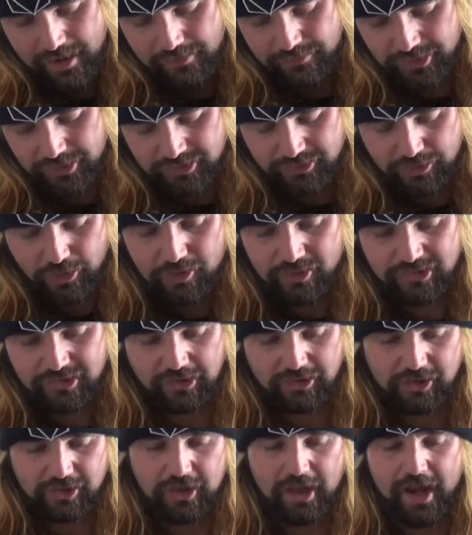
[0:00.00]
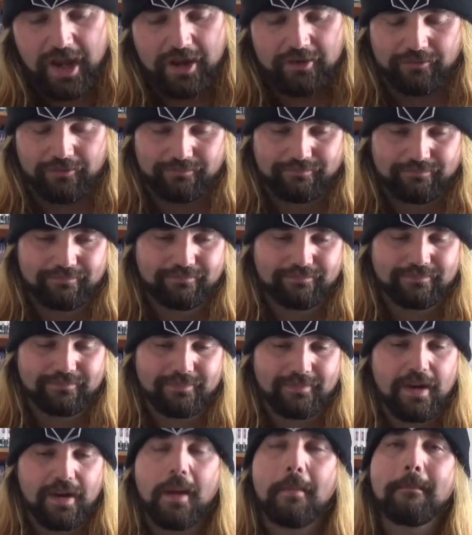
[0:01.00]
This dude is a clown.
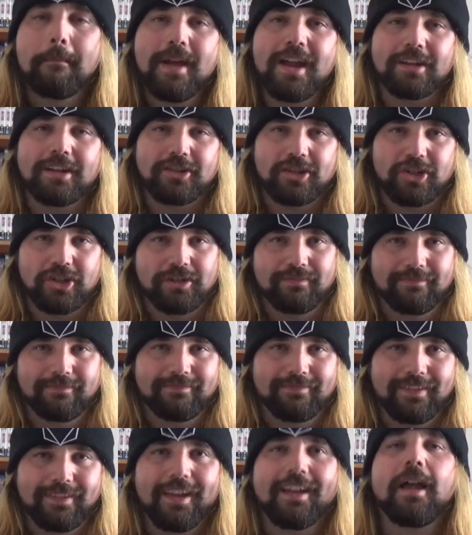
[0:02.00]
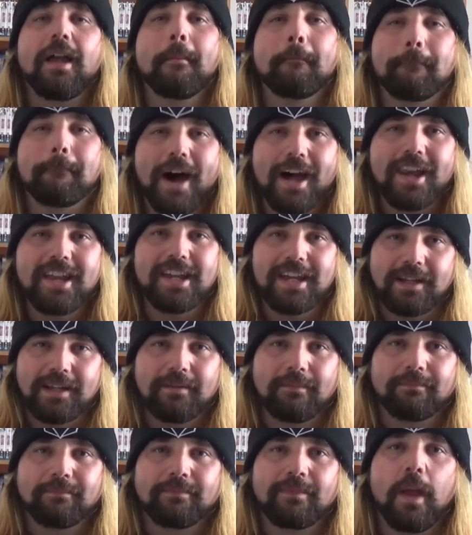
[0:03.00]
Mitch. Buddy.
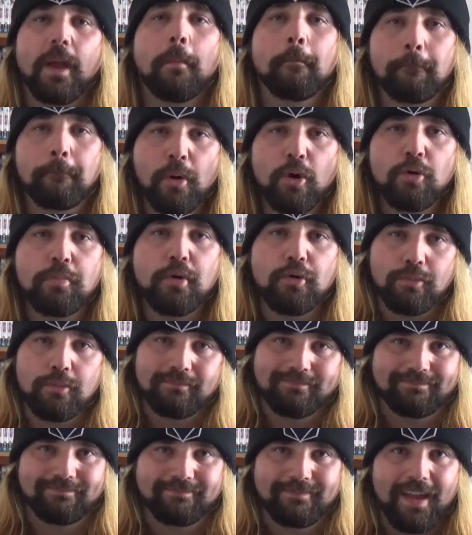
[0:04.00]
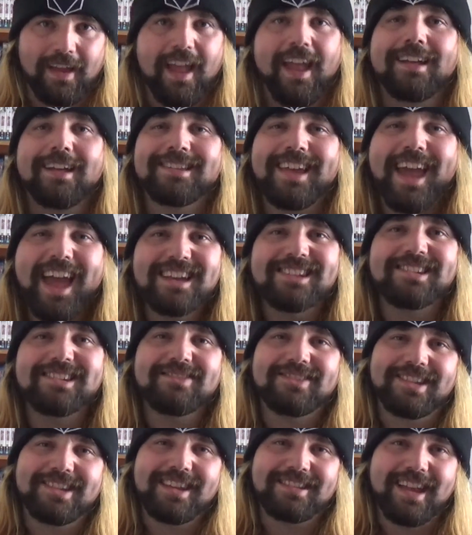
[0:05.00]
Boo-boo. As I've
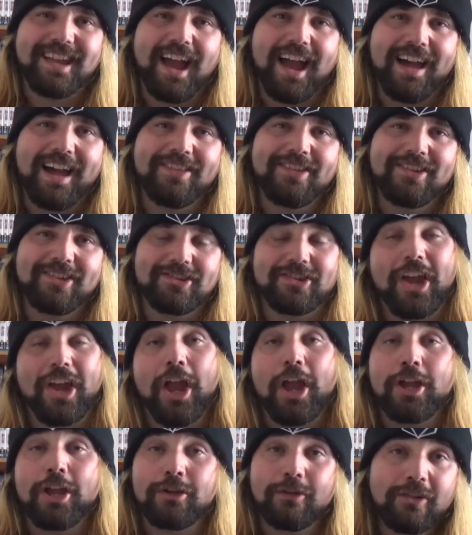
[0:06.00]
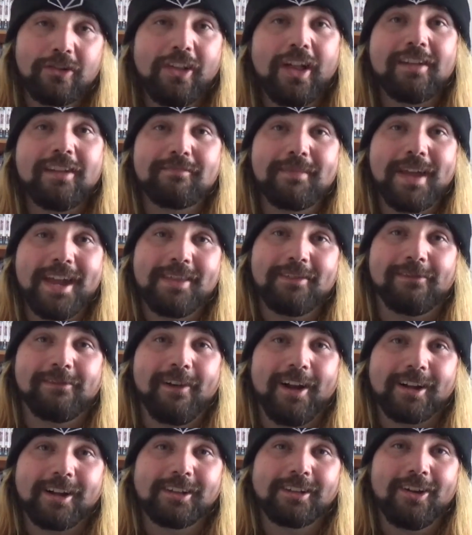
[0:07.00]
said to others, you leave me the
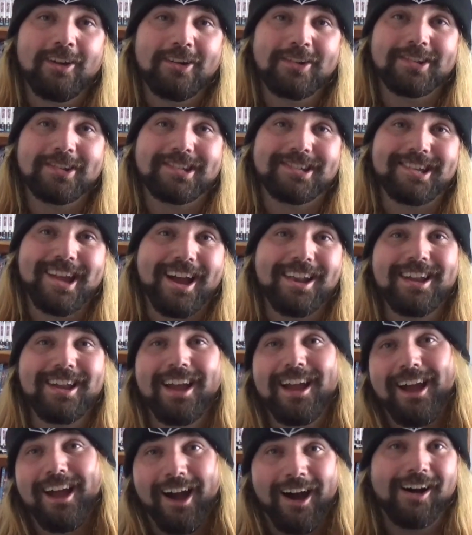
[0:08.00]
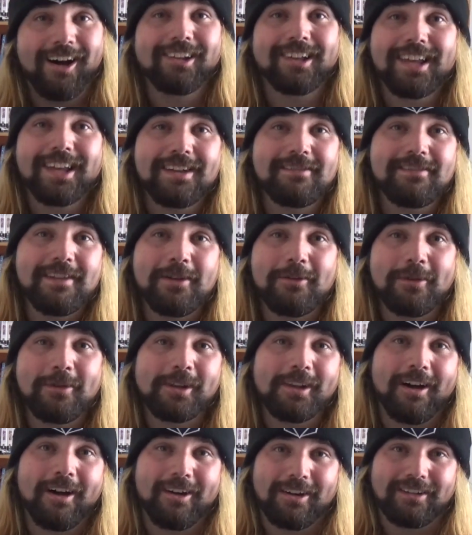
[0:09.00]
fuck alone, son. I'll leave you
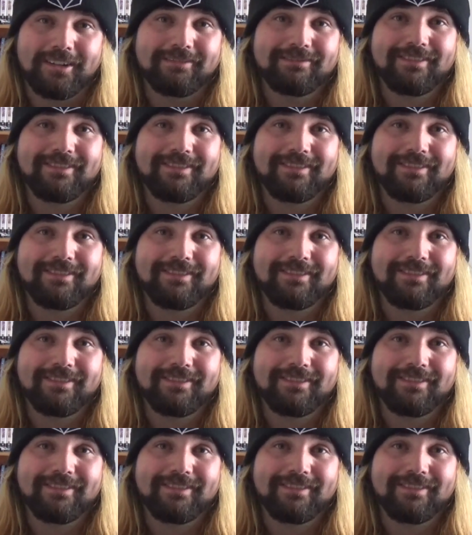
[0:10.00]
alone.